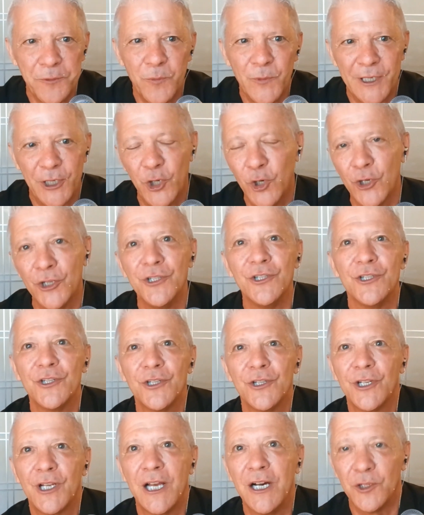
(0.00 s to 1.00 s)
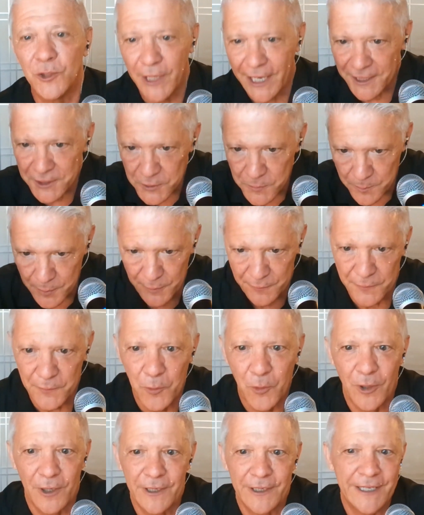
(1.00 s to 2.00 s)
we couldn't collect
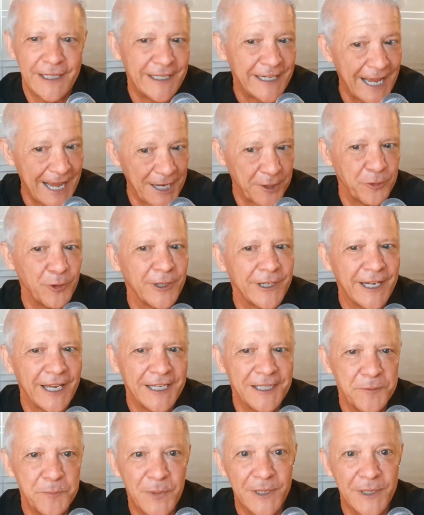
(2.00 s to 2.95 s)
before and aggregate.